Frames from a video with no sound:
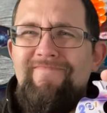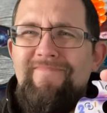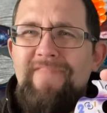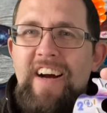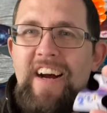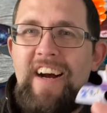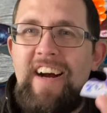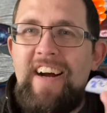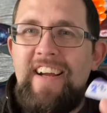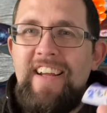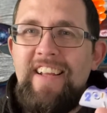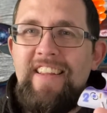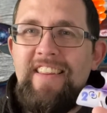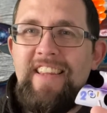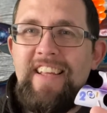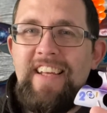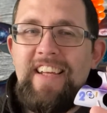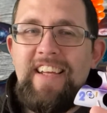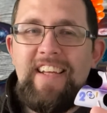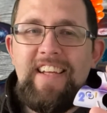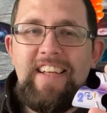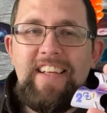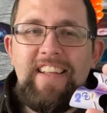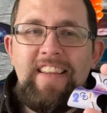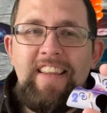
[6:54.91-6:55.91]
I
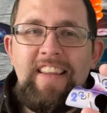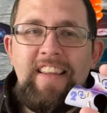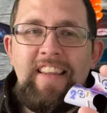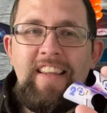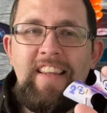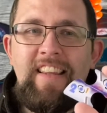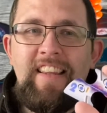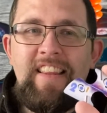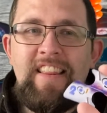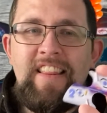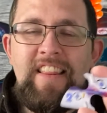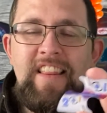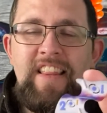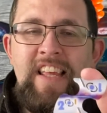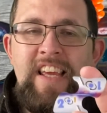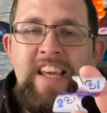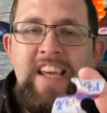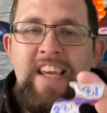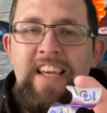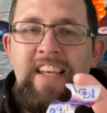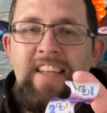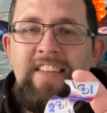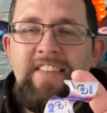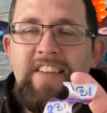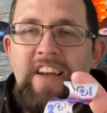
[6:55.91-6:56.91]
think
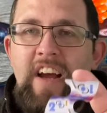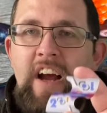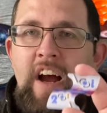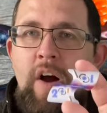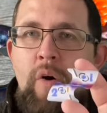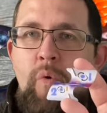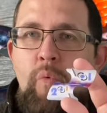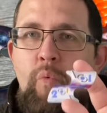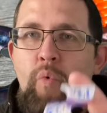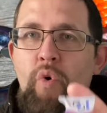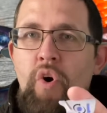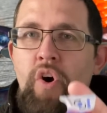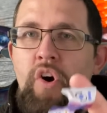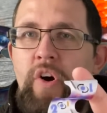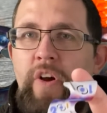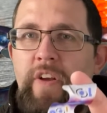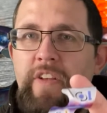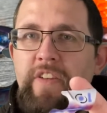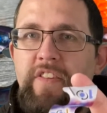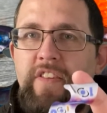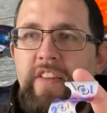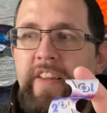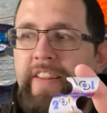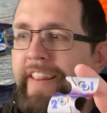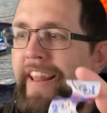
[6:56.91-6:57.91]
these are
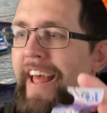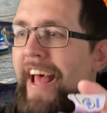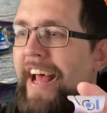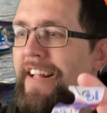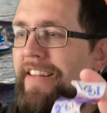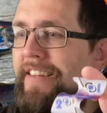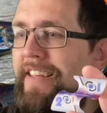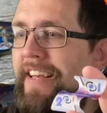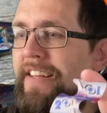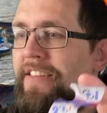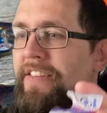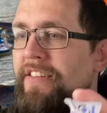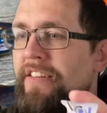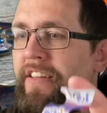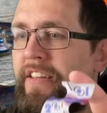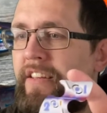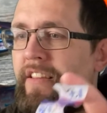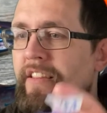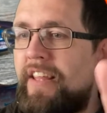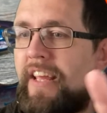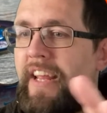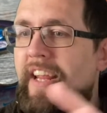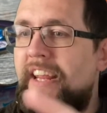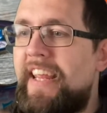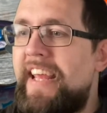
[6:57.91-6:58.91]
worse than that as a
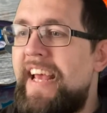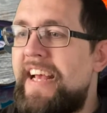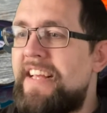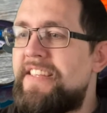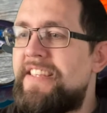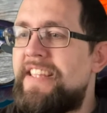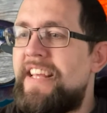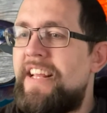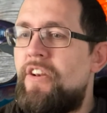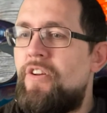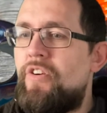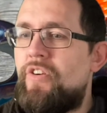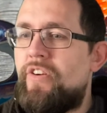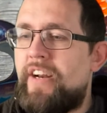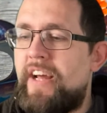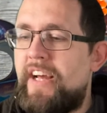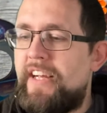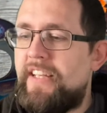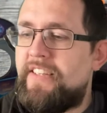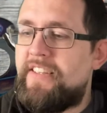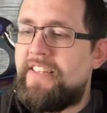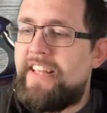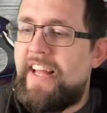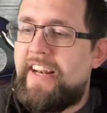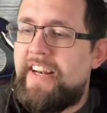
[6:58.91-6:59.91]
thing. Yes, they look nice
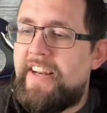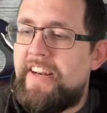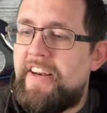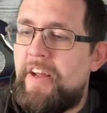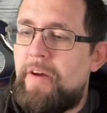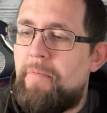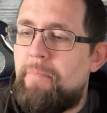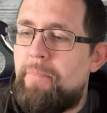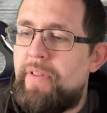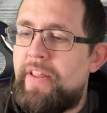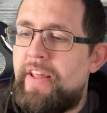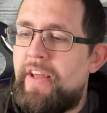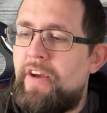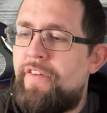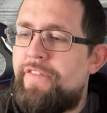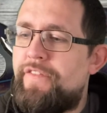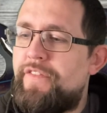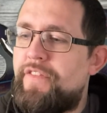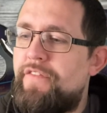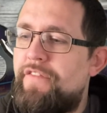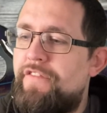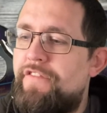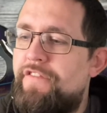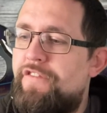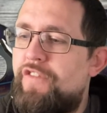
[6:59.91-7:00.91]
standing up, but they
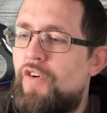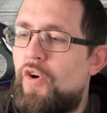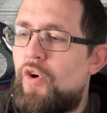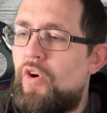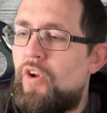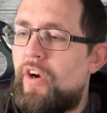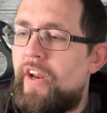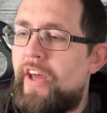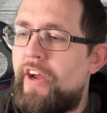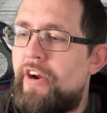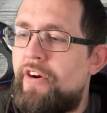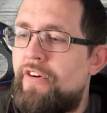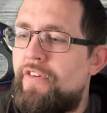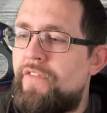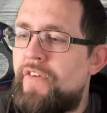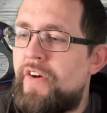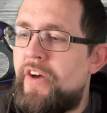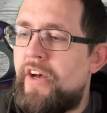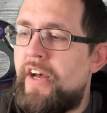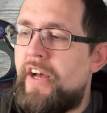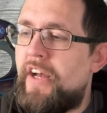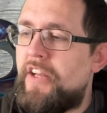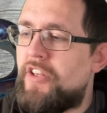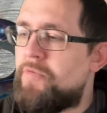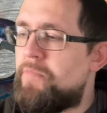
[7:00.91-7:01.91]
often fall
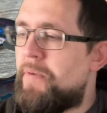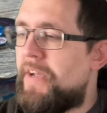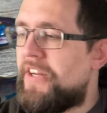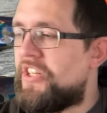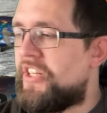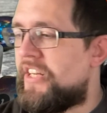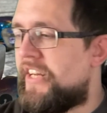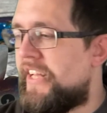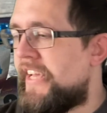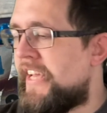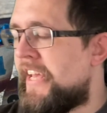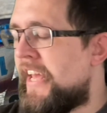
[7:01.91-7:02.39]
over, especially